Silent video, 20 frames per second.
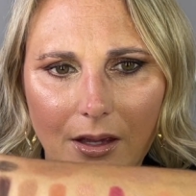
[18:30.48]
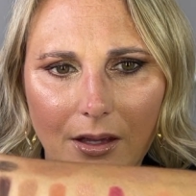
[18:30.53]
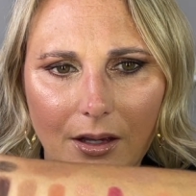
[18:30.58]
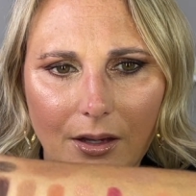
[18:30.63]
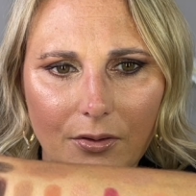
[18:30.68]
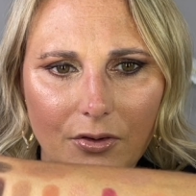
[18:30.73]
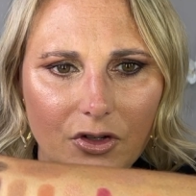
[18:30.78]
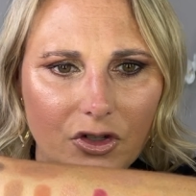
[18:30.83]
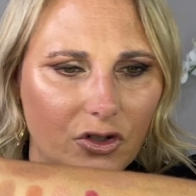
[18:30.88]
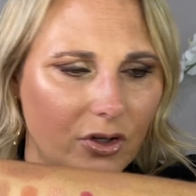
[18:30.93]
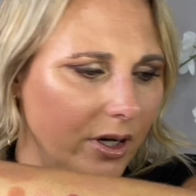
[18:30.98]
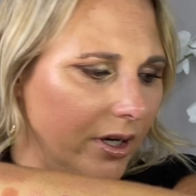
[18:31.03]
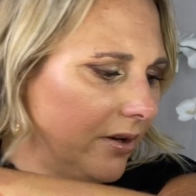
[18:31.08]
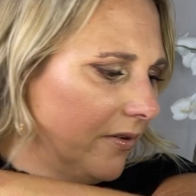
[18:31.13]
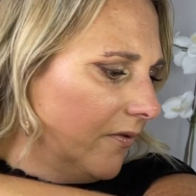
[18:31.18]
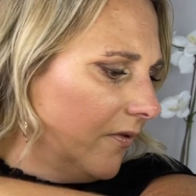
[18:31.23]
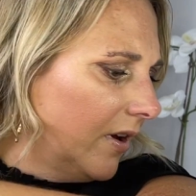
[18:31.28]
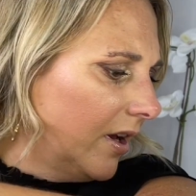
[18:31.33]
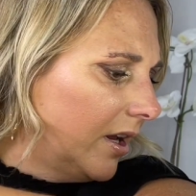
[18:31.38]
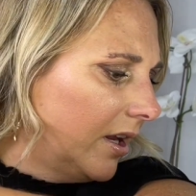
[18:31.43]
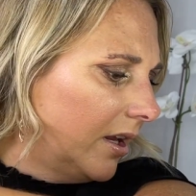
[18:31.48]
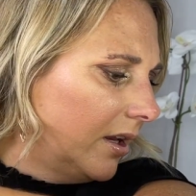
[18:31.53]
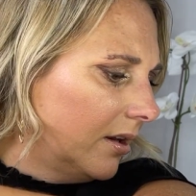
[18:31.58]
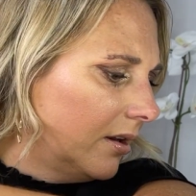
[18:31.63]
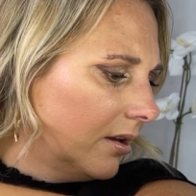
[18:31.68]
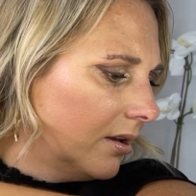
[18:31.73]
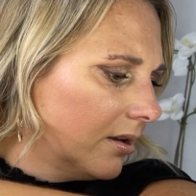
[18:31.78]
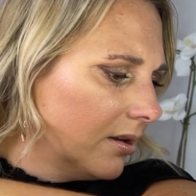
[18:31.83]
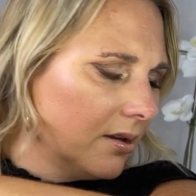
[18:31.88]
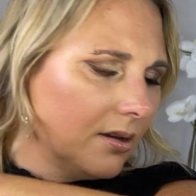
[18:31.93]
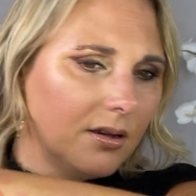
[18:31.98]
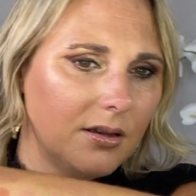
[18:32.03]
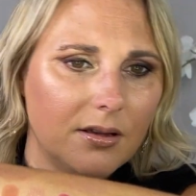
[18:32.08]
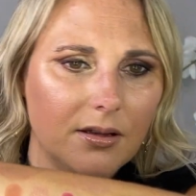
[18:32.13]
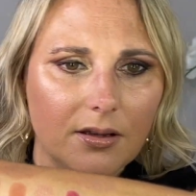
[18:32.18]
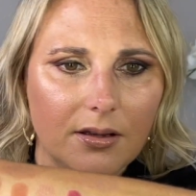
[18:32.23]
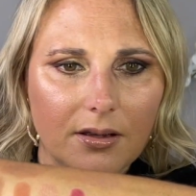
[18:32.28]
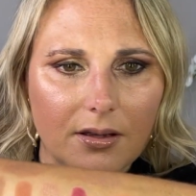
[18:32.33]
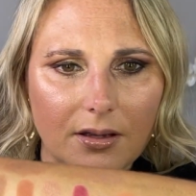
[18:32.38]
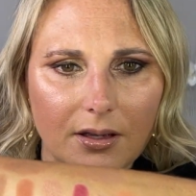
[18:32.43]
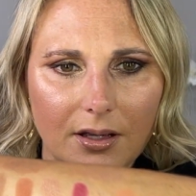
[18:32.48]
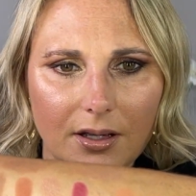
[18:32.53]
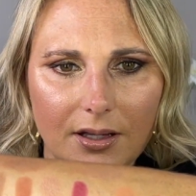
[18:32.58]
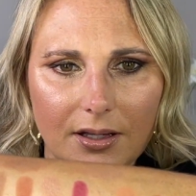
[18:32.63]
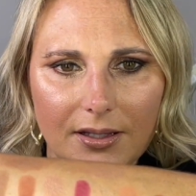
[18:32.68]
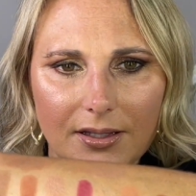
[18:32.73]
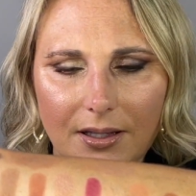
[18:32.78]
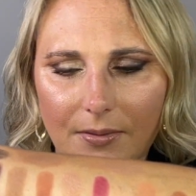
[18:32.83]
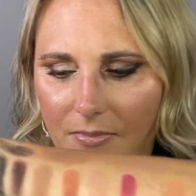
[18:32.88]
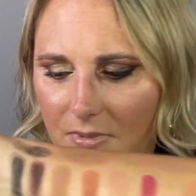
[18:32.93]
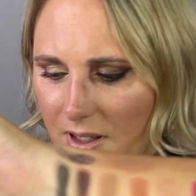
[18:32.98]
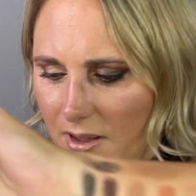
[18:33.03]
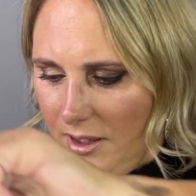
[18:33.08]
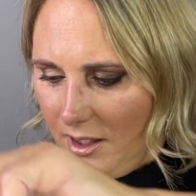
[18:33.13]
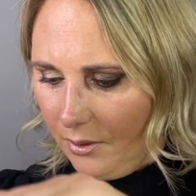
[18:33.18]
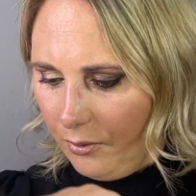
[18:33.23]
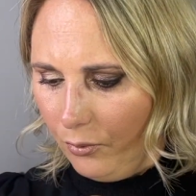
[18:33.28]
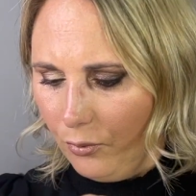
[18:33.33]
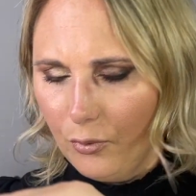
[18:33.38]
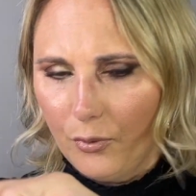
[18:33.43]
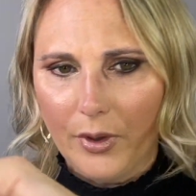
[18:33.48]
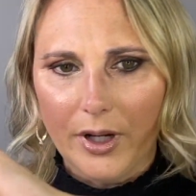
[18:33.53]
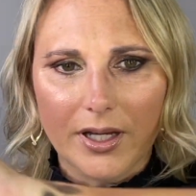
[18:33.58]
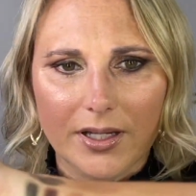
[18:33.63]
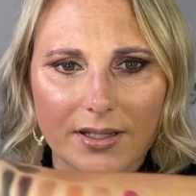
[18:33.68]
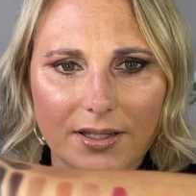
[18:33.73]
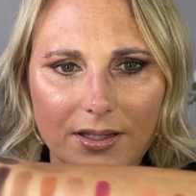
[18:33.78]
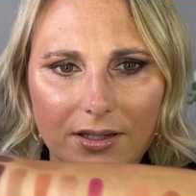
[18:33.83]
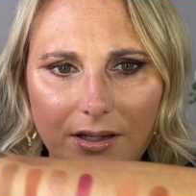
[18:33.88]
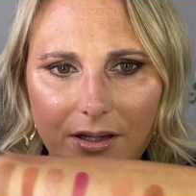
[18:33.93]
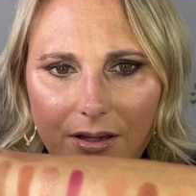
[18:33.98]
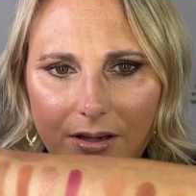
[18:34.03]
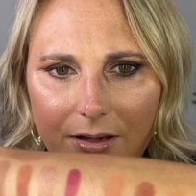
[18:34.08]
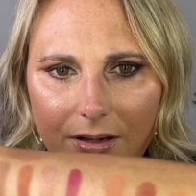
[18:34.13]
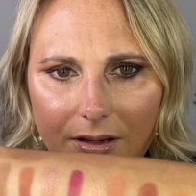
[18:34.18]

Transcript: I was trying to find something like Risk.